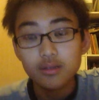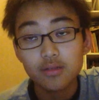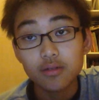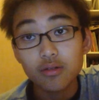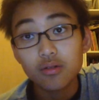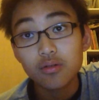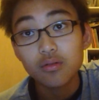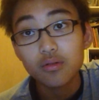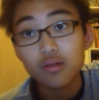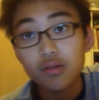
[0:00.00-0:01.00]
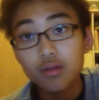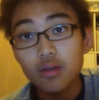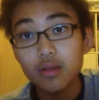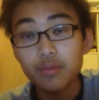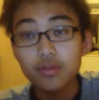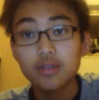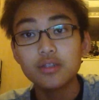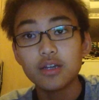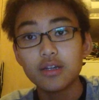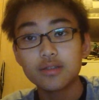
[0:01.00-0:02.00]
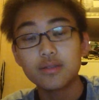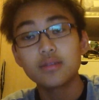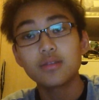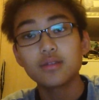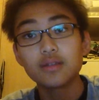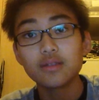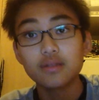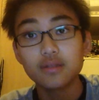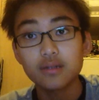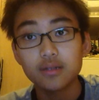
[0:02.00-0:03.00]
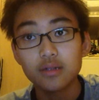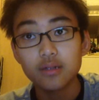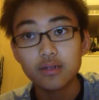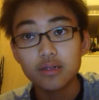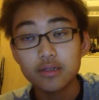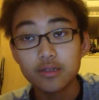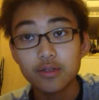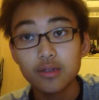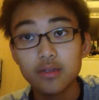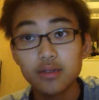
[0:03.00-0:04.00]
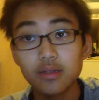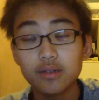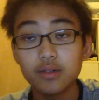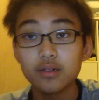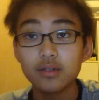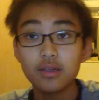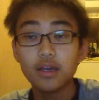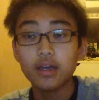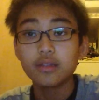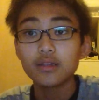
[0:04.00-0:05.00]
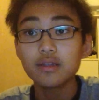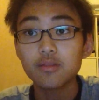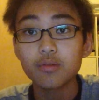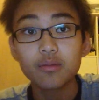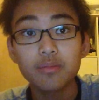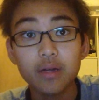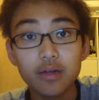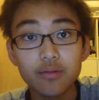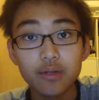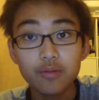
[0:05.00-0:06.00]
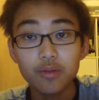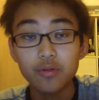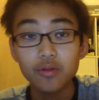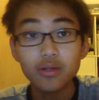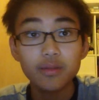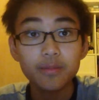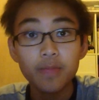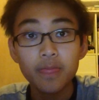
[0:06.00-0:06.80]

So, the Percy Jackson is a series and is written by Rick Riordan.